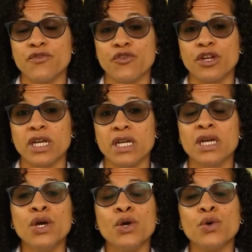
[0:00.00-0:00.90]
freed
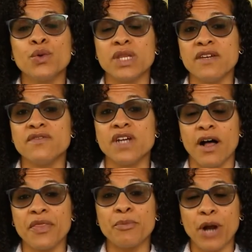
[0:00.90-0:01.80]
who lived
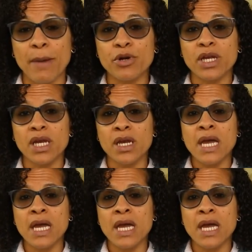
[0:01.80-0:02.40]
on the property